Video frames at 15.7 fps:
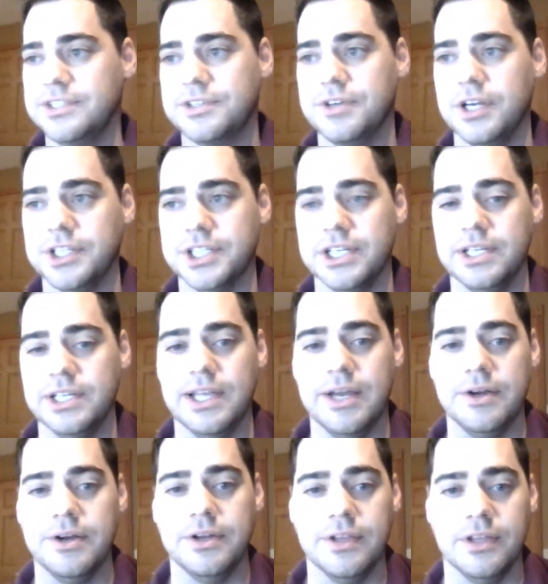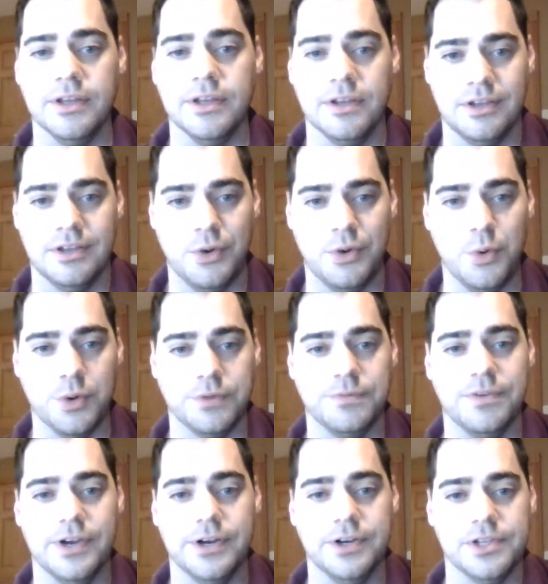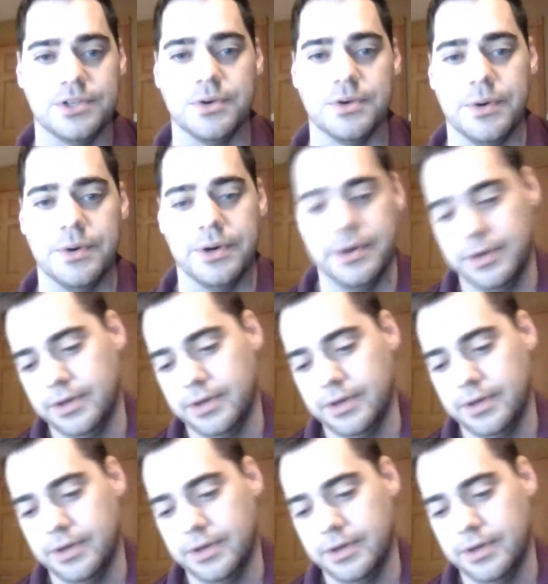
crushing it down on the Corn Ferry Tour.